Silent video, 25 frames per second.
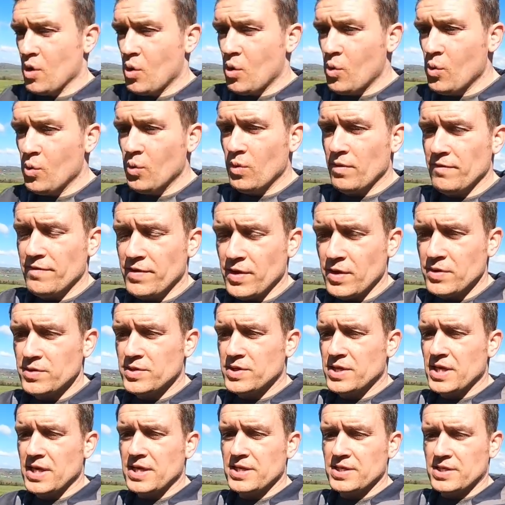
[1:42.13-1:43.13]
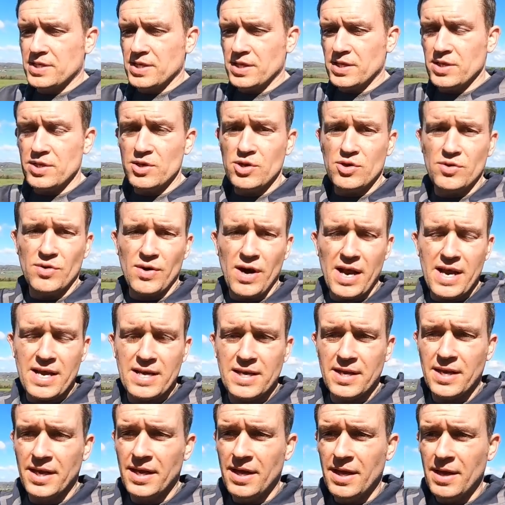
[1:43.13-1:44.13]
all of those things that the
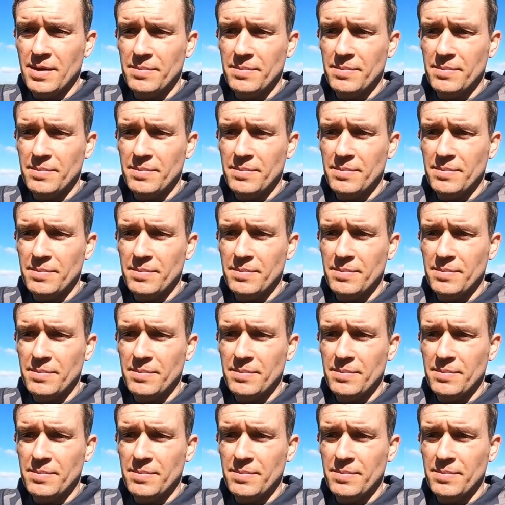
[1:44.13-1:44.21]
Ukraine,